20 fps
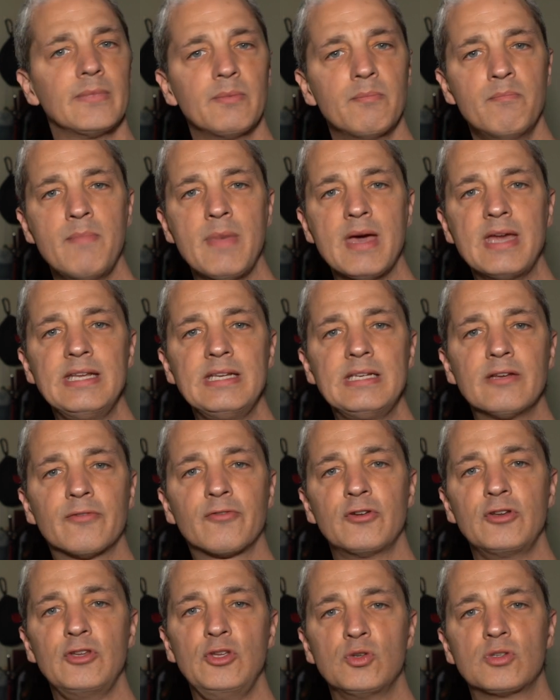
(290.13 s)
Many
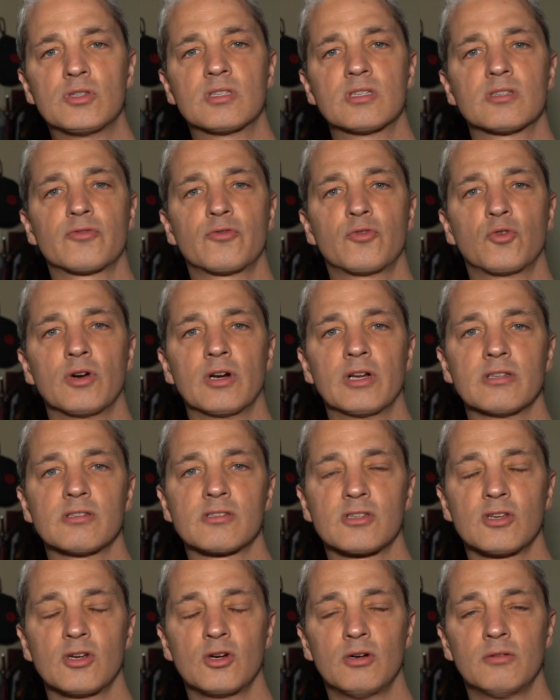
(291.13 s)
different uses for it.
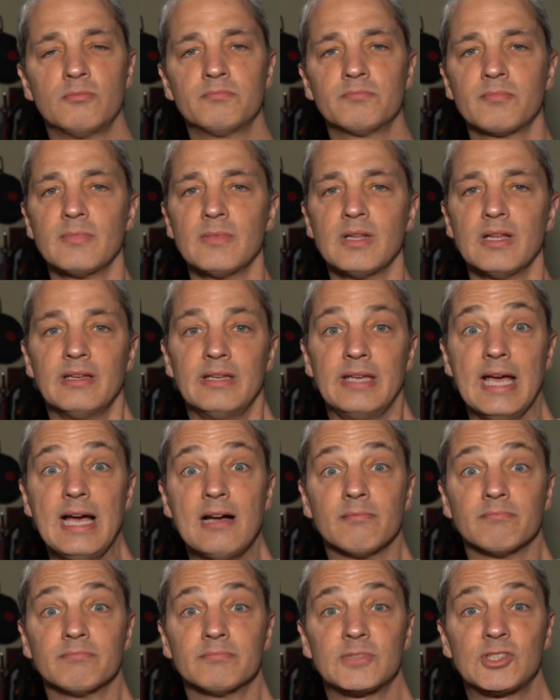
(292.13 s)
So yeah,